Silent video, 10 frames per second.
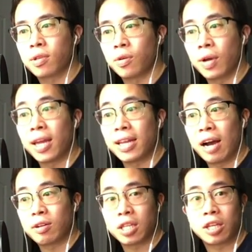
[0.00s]
Okay,
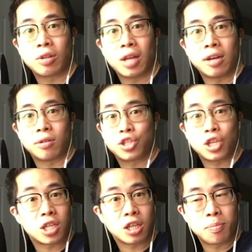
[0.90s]
now it's a little lighter,
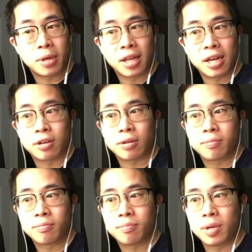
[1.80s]
just a little bit lighter,
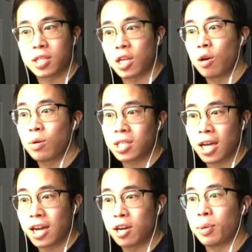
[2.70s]
because the note is
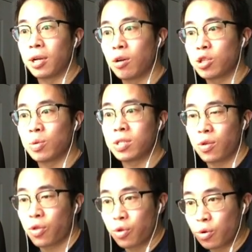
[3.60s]
higher, but also it's
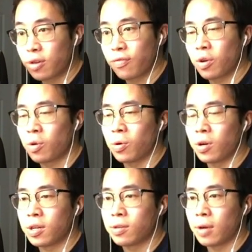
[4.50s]
the third of the
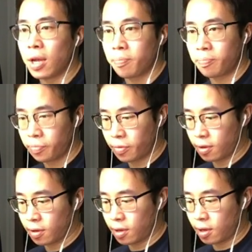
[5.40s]
chord,
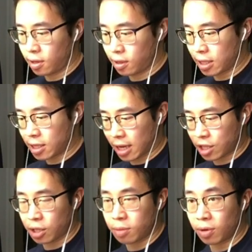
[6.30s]
right? Let's
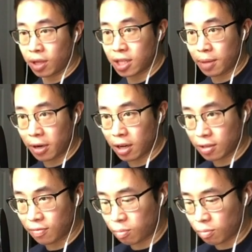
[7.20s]
actually bring this up an
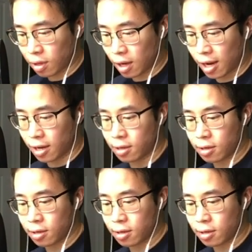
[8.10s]
octave higher.